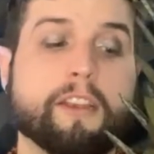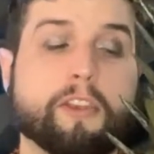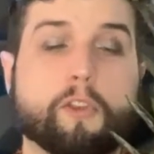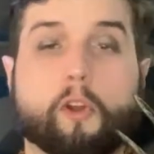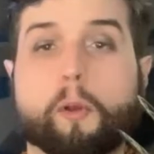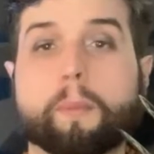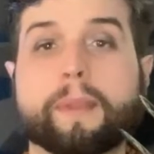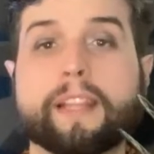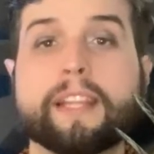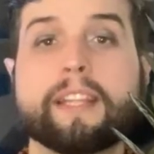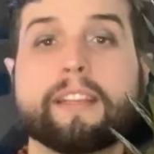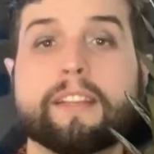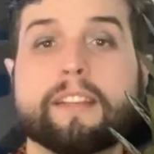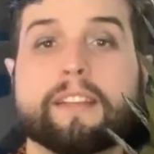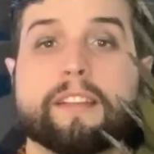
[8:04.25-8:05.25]

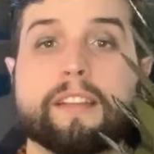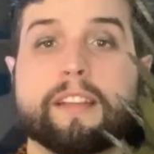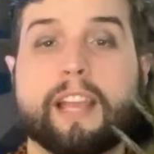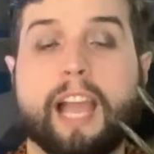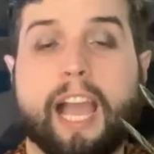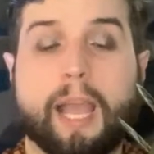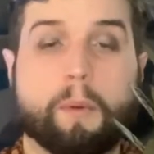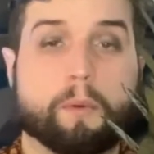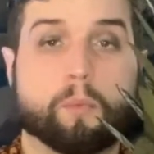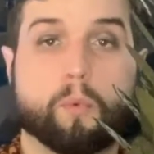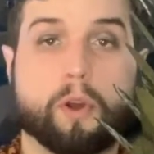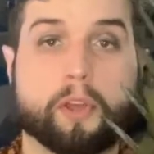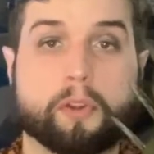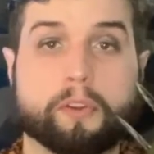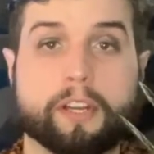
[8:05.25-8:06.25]
Normally, I would
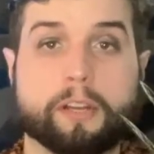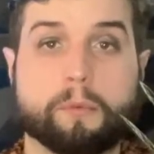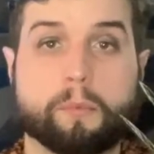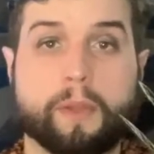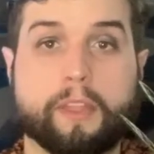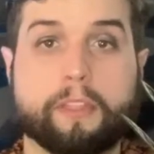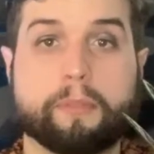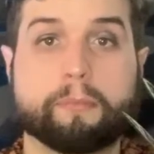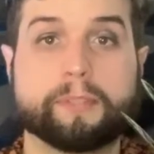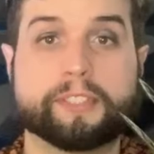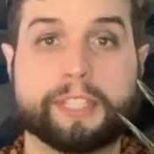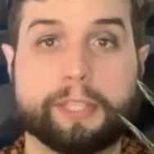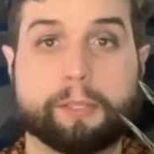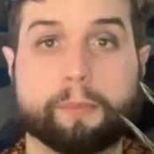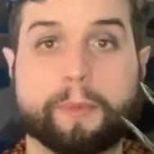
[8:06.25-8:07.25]
water it with
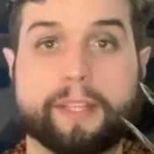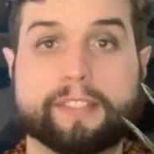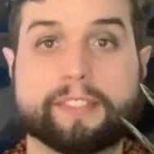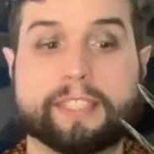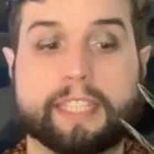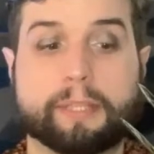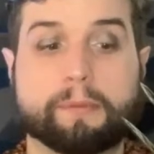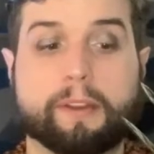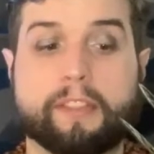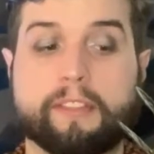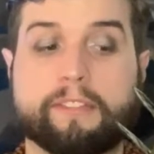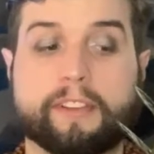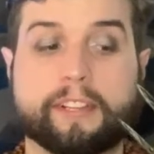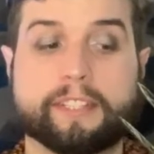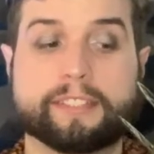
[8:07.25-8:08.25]
mosquito bits to get rid of
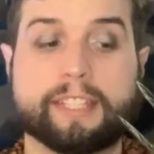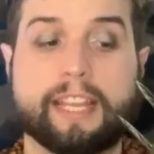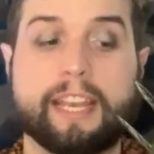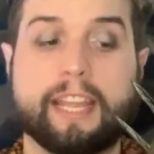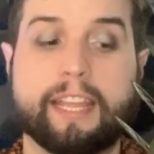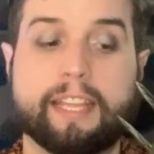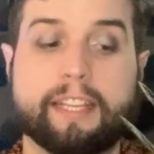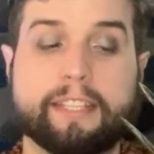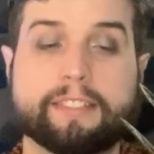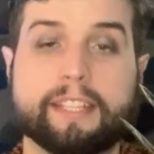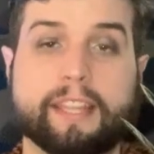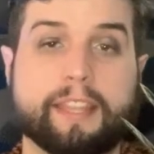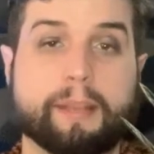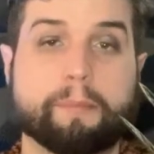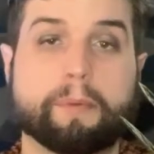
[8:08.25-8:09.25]
the fungus gnat eggs
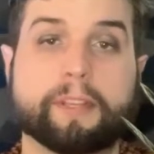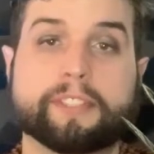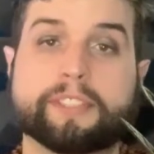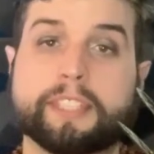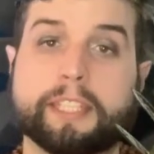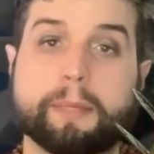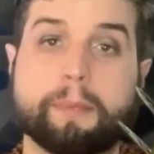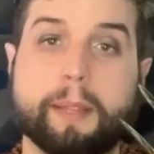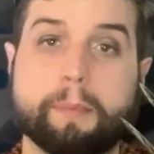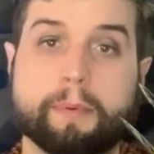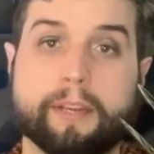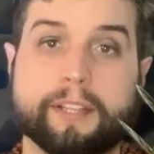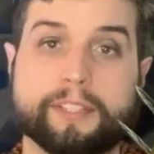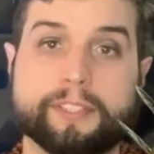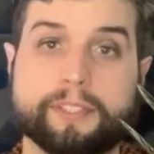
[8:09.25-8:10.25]
and then put a sticky
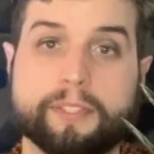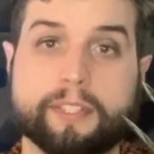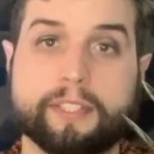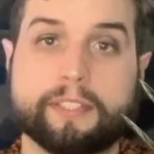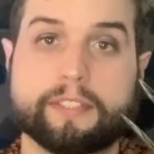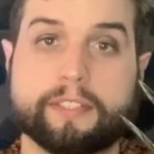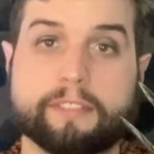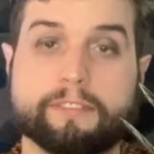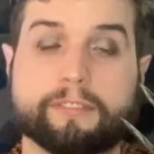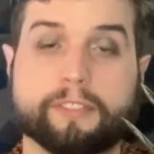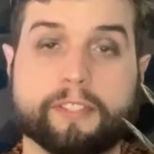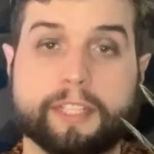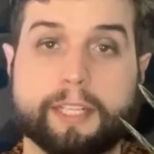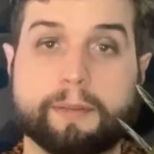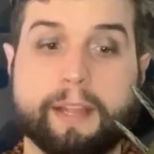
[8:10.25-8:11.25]
paper next to it to
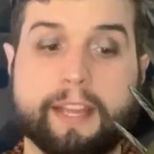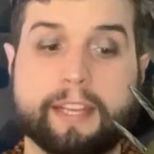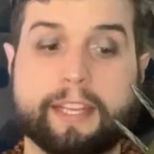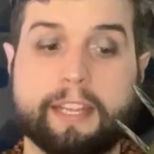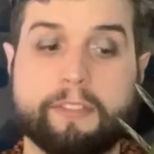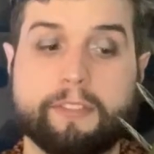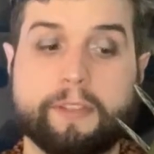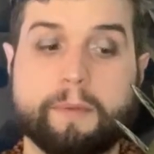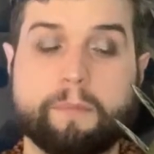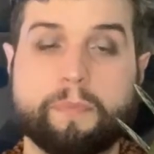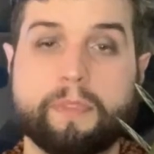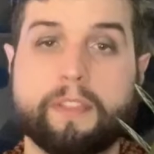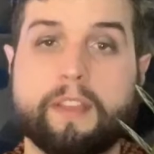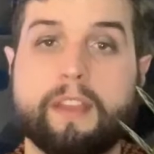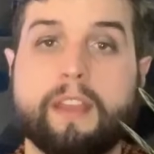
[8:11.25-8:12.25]
fully eradicate them.